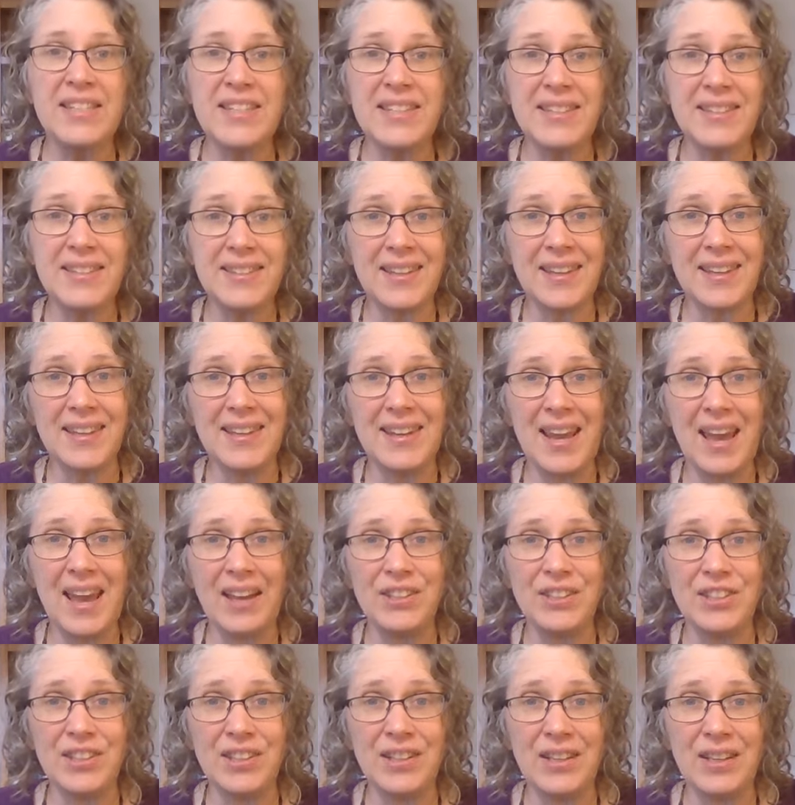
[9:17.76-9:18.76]

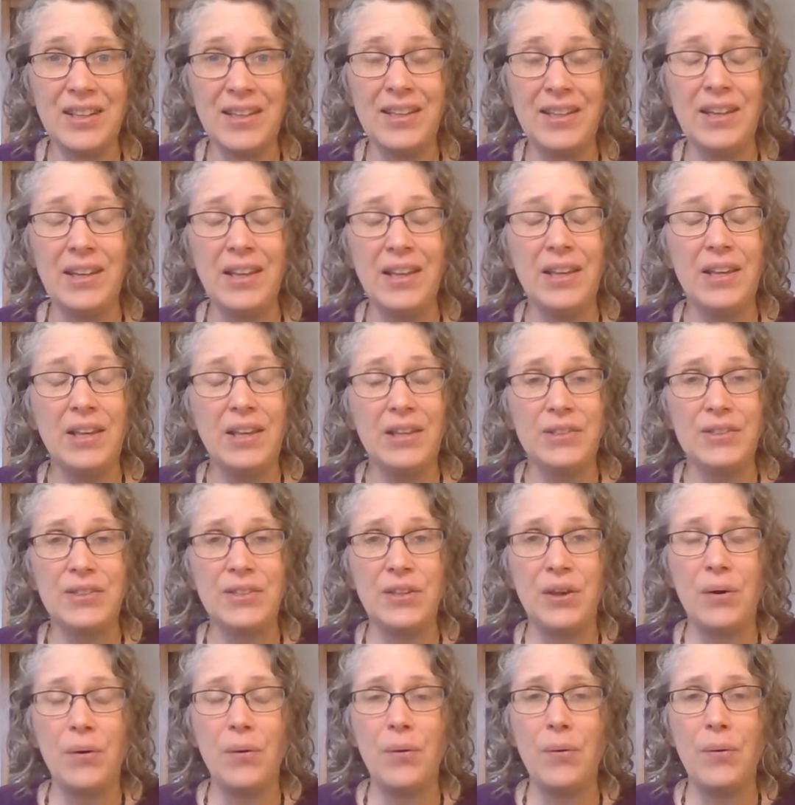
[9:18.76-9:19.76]
disconnection
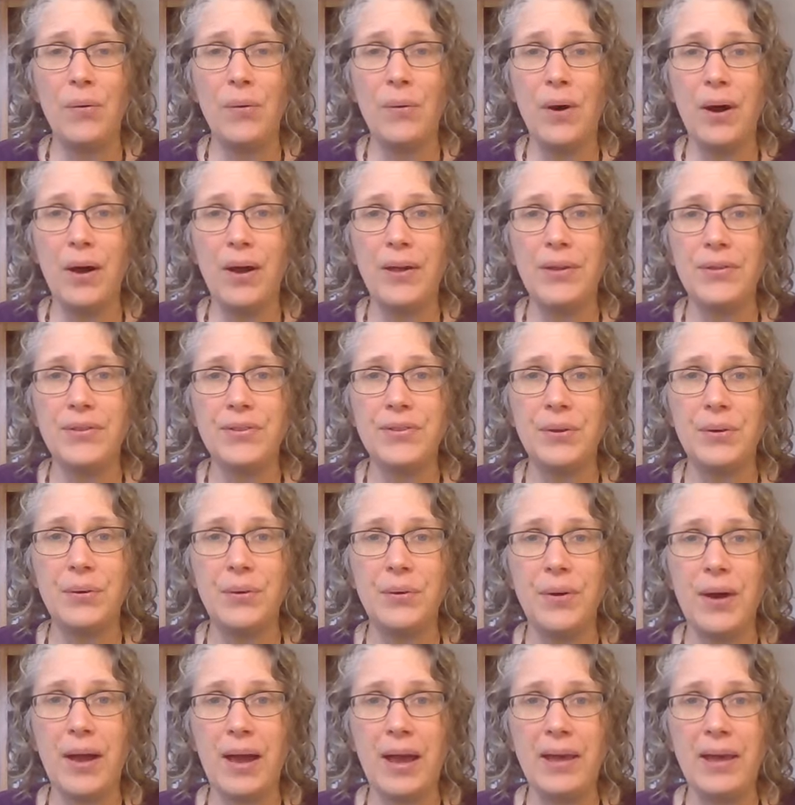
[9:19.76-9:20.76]
so uh,
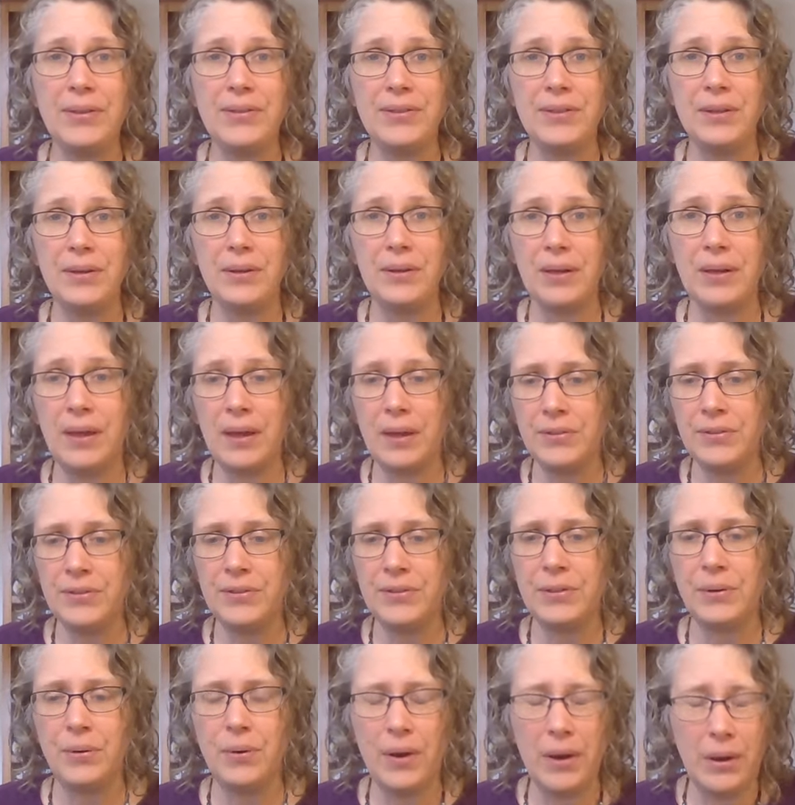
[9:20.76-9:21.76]
so as a
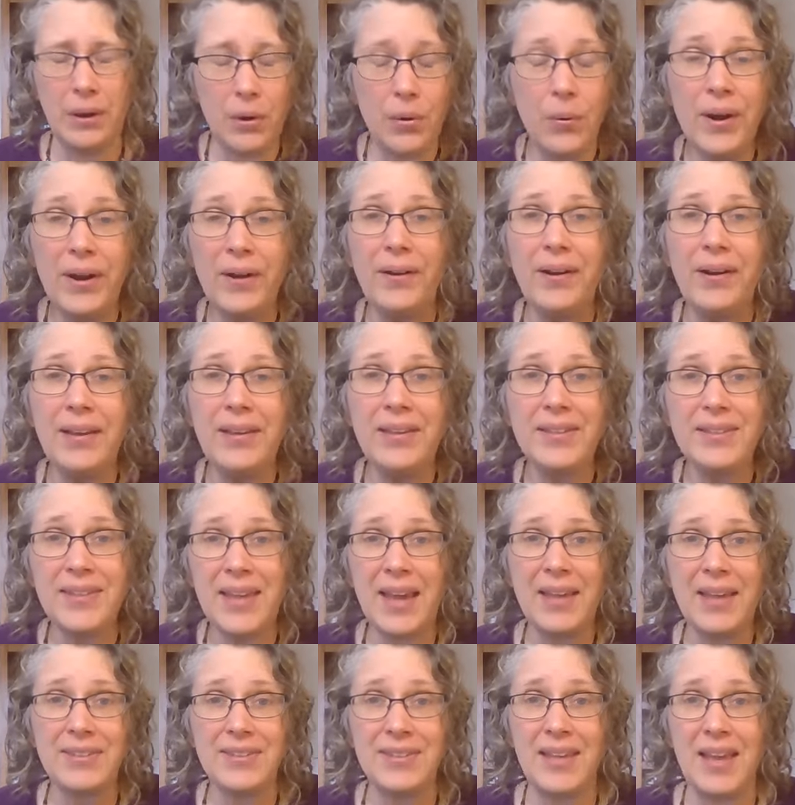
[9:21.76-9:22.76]
so aquarius
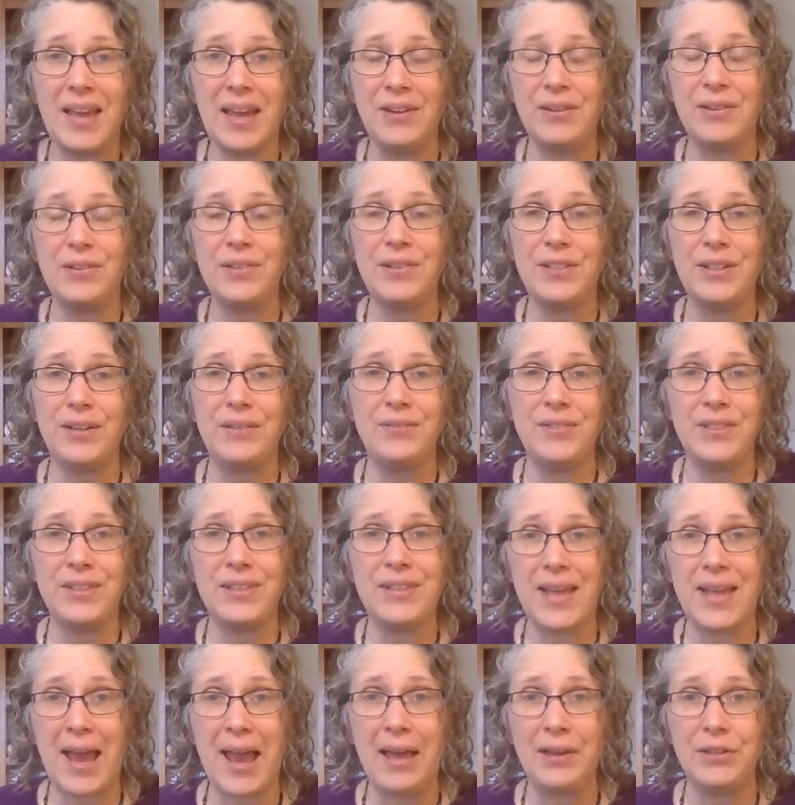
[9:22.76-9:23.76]
has the energy of
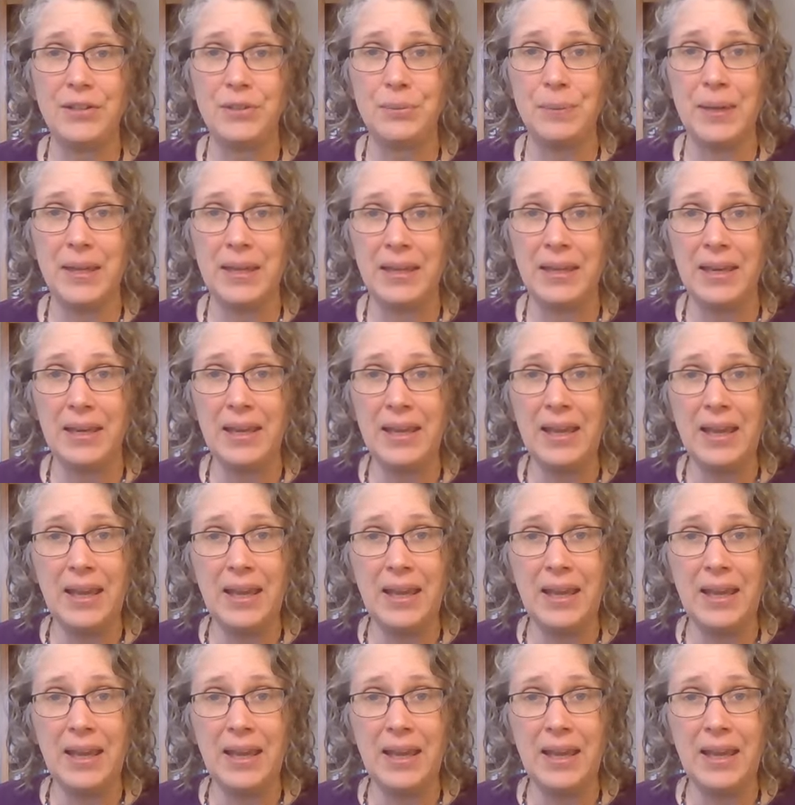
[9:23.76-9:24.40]
detachment